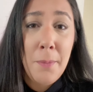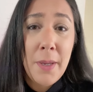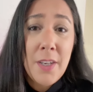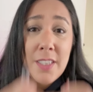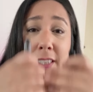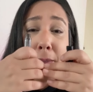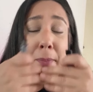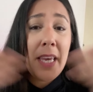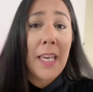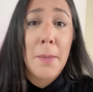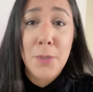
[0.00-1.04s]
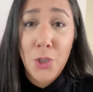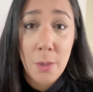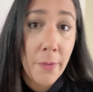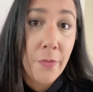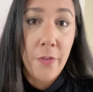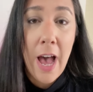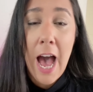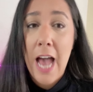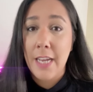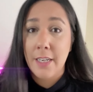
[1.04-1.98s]
Because makeup should be
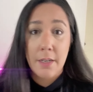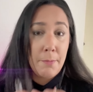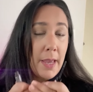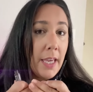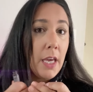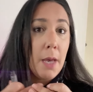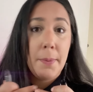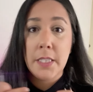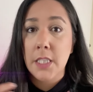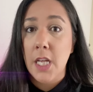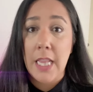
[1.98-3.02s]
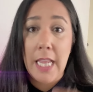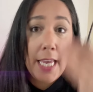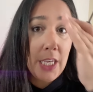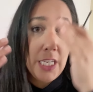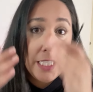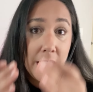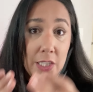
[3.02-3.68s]
fine. Makeup is not like you need to